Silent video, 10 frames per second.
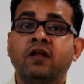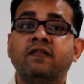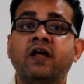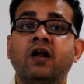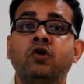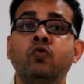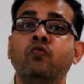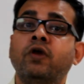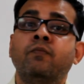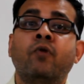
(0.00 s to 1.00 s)
There are
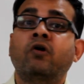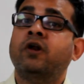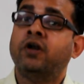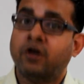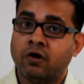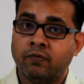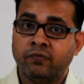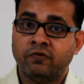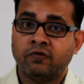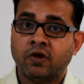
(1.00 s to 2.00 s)
two important
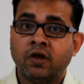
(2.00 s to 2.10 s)
terms